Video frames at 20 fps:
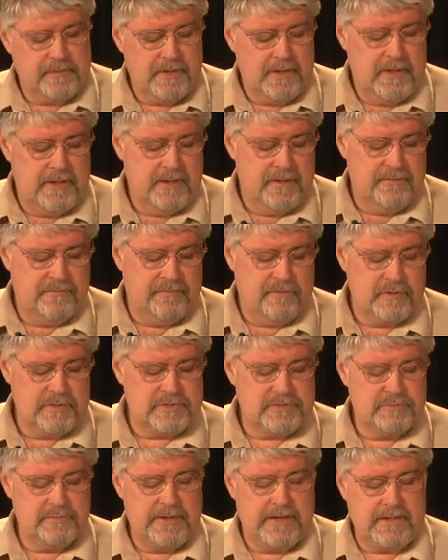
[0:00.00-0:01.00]
uh,
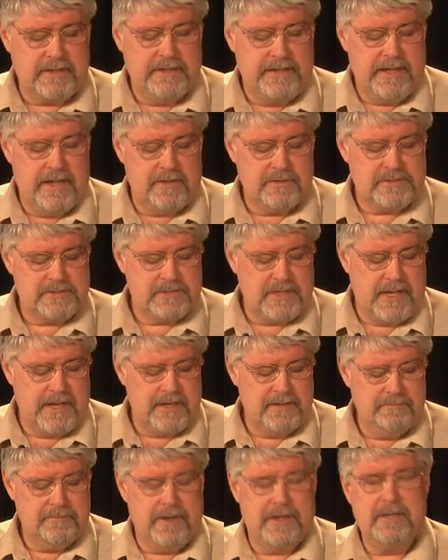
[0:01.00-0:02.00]
forced directly
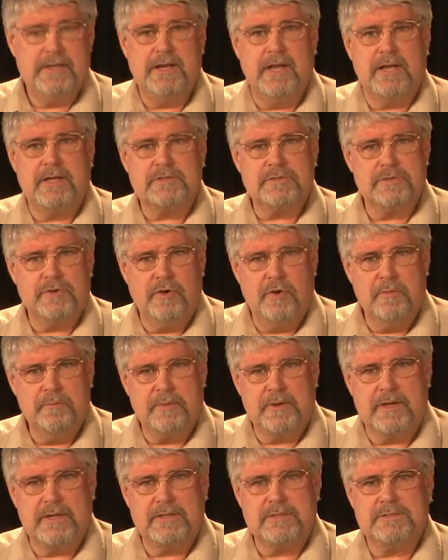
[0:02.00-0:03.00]
outside by ducts or
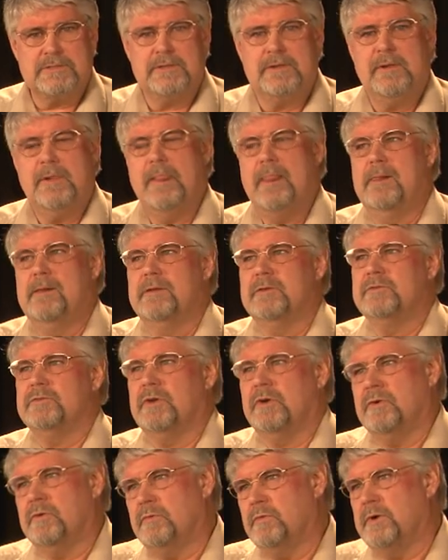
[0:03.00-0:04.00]
openings.
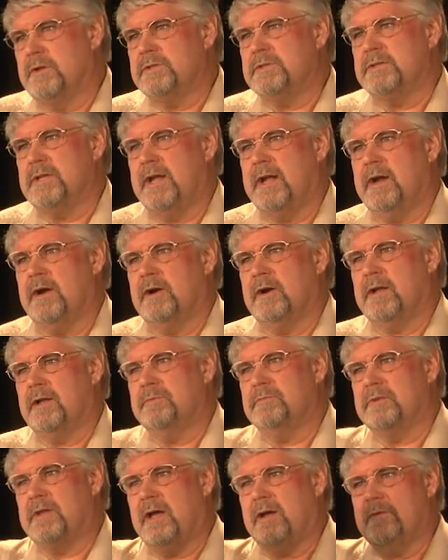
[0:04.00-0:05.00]
So once the air
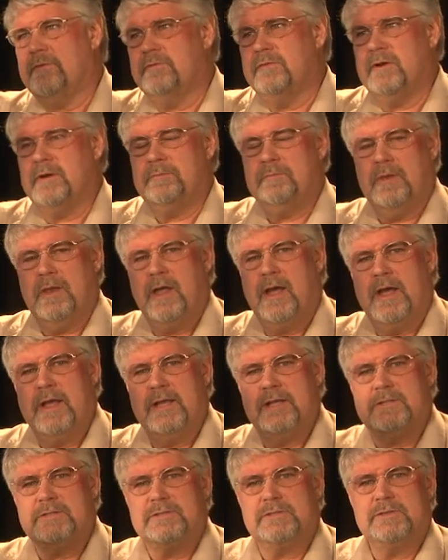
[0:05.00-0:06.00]
comes out of an
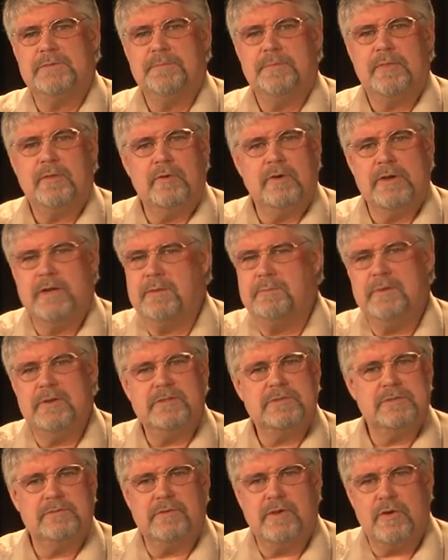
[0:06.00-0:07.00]
appliance or any
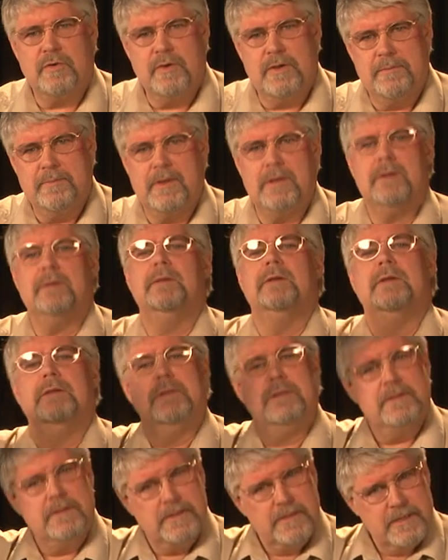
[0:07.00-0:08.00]
piece of equipment,
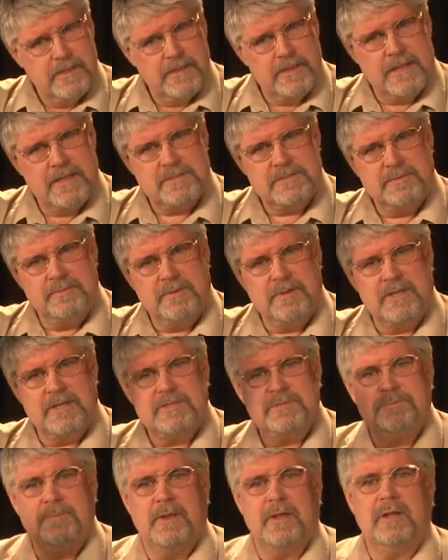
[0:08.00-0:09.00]
it has to be
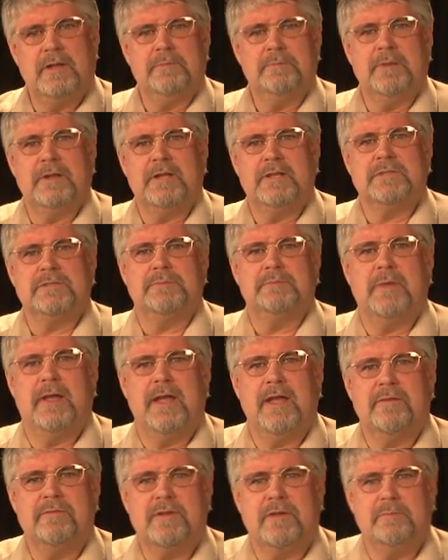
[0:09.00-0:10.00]
expelled because it may
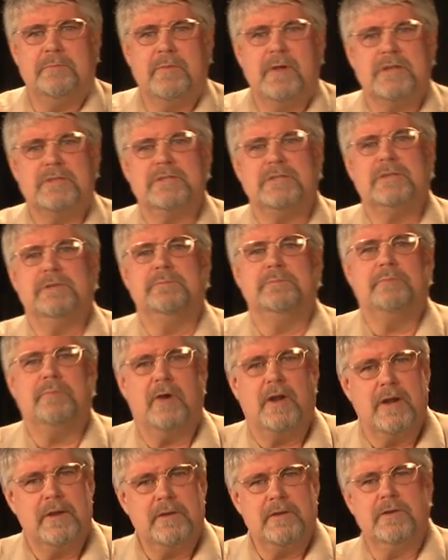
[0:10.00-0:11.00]
have combustion
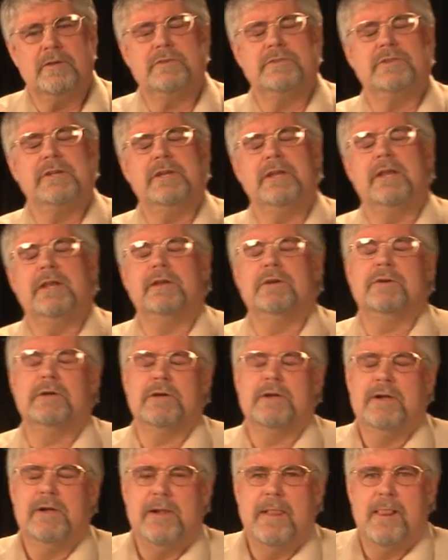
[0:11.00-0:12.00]
particles in it or,
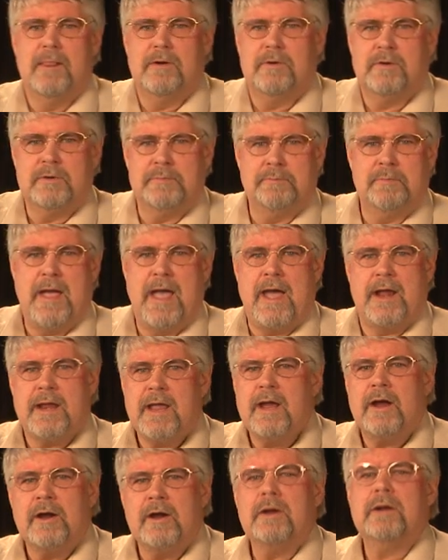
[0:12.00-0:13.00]
or bad
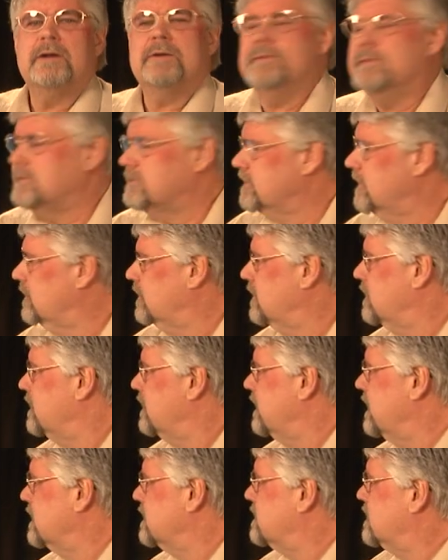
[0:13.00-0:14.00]
air. So
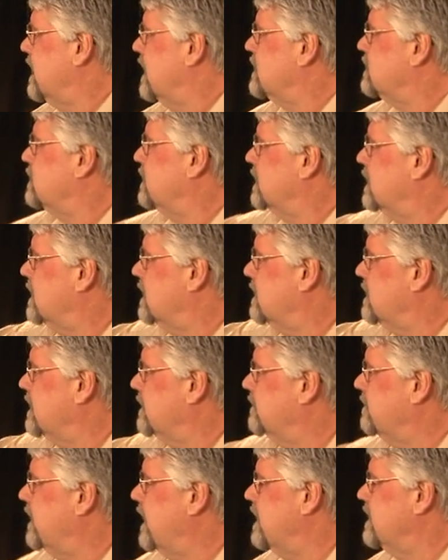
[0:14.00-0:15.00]
this, that's what
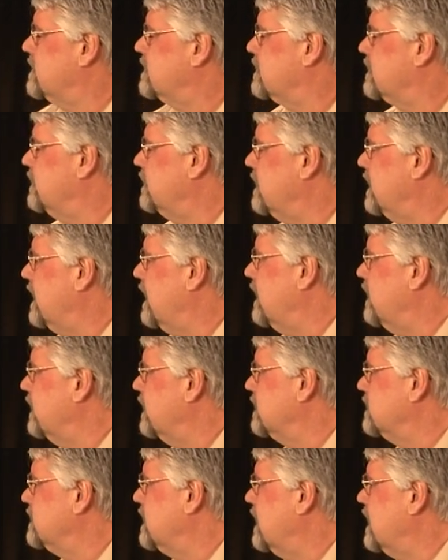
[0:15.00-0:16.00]
conveys through the air
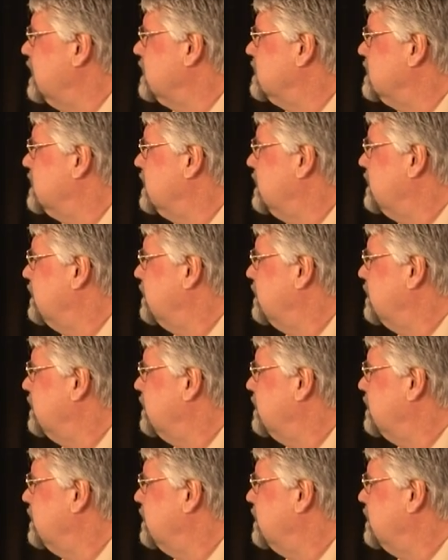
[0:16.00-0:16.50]
exhaust